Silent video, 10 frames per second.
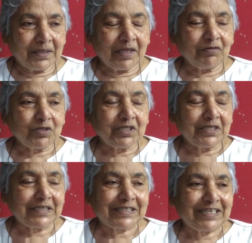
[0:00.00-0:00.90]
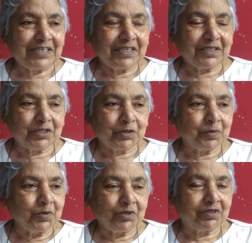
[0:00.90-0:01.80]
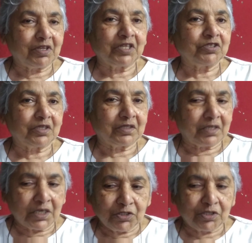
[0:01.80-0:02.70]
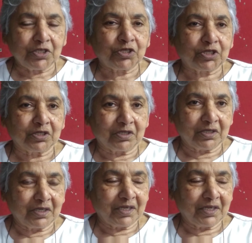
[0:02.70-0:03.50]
There wasn't a smooth transition.